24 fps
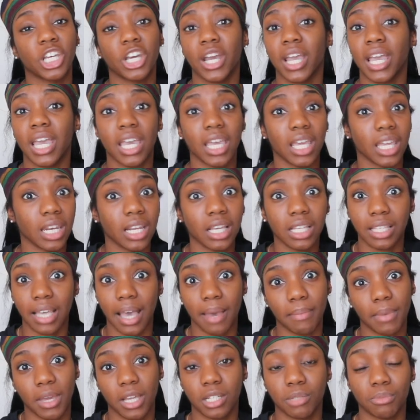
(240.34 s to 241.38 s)
share any
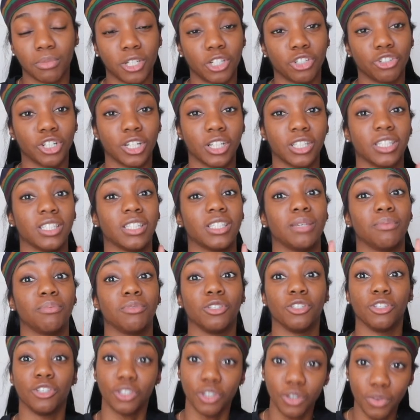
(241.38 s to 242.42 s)
time management tricks and
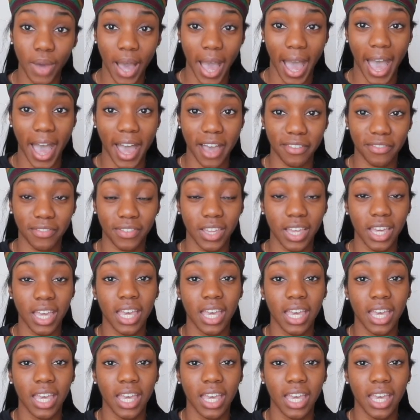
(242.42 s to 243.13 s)
tips you have